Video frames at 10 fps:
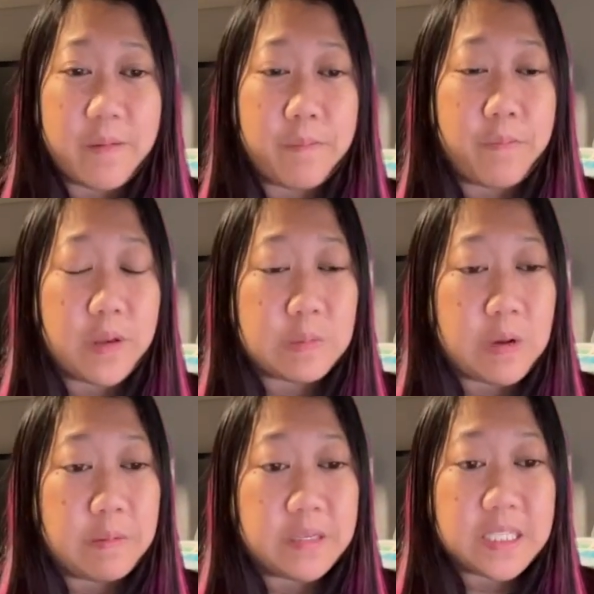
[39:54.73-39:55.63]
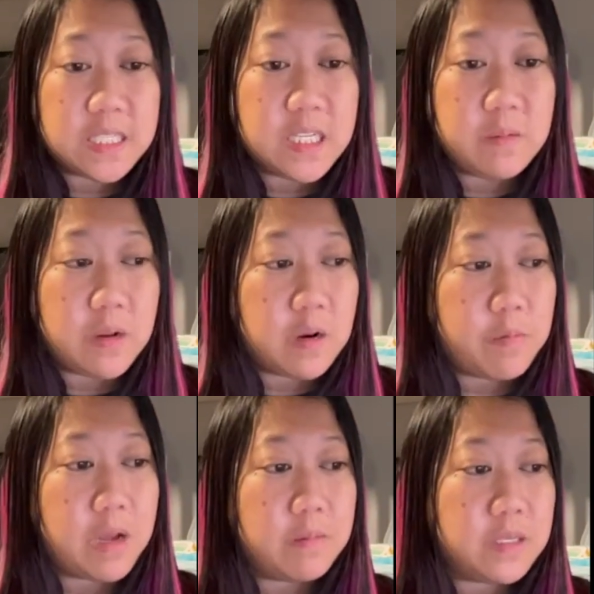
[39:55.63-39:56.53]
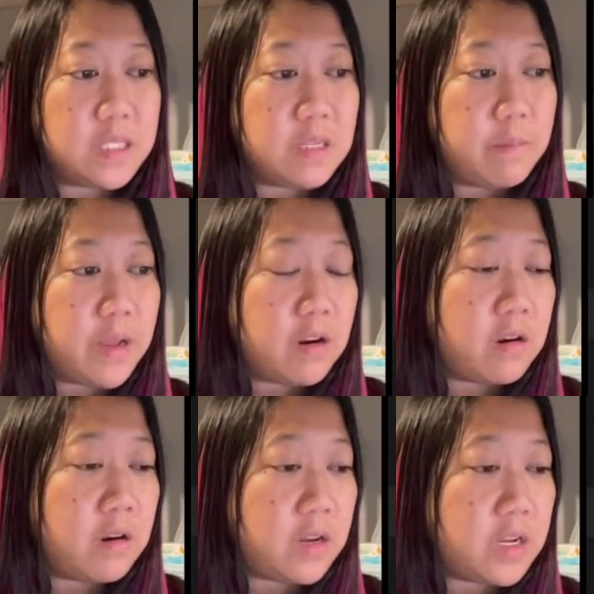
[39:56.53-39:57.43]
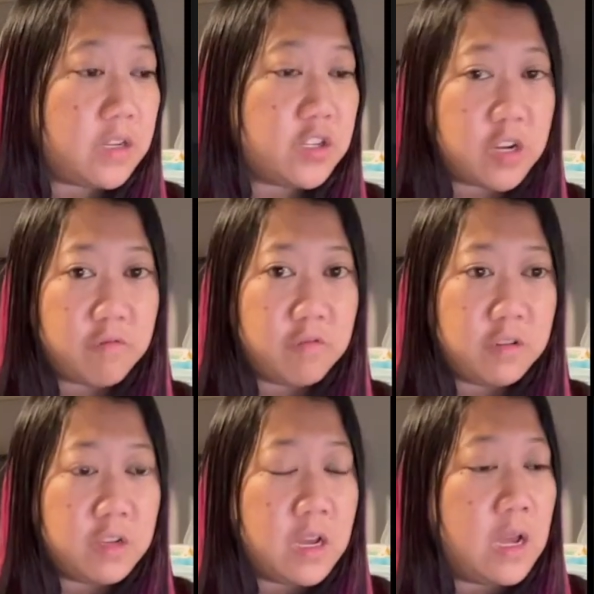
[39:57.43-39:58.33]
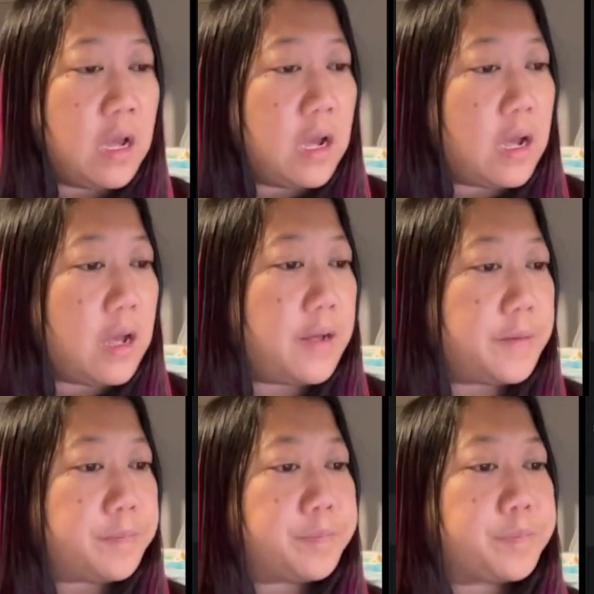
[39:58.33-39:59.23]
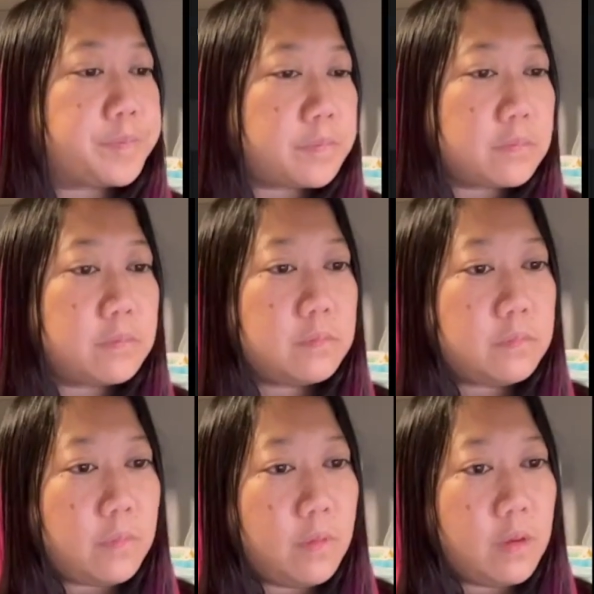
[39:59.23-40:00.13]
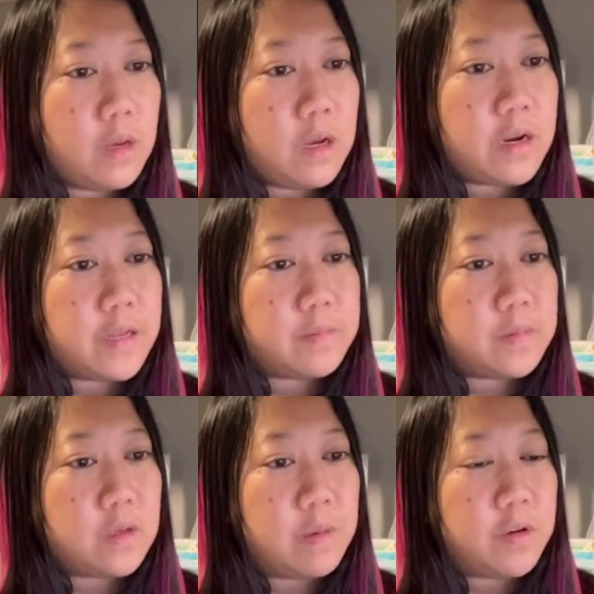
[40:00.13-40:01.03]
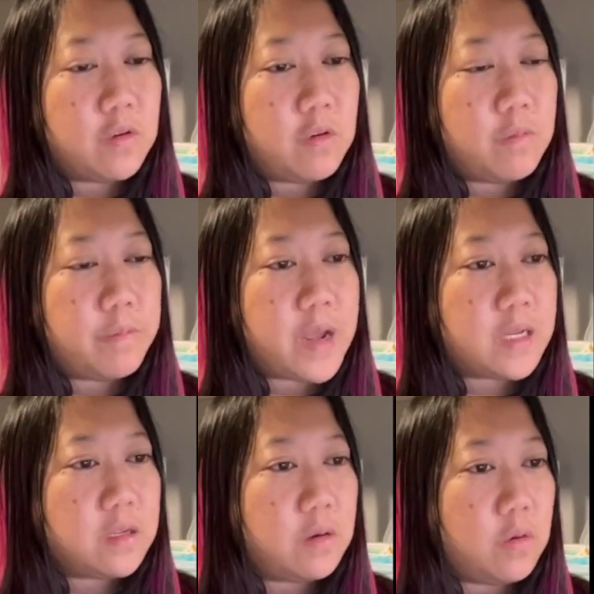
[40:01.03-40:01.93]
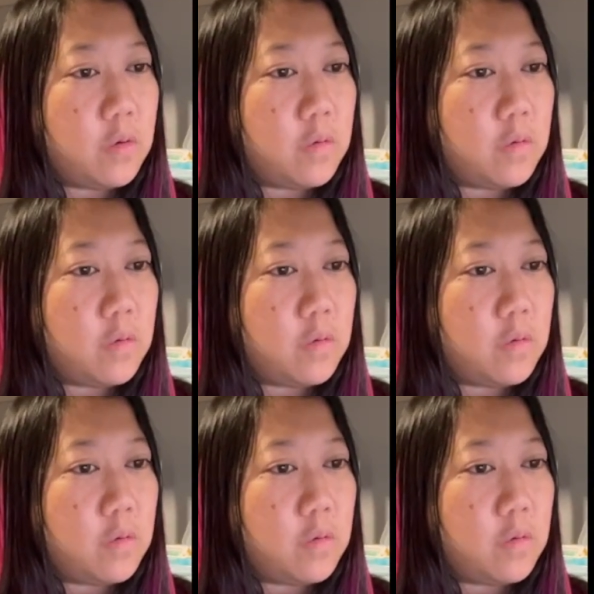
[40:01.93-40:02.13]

are probably seen better in general. All right, so I'm going to go back to home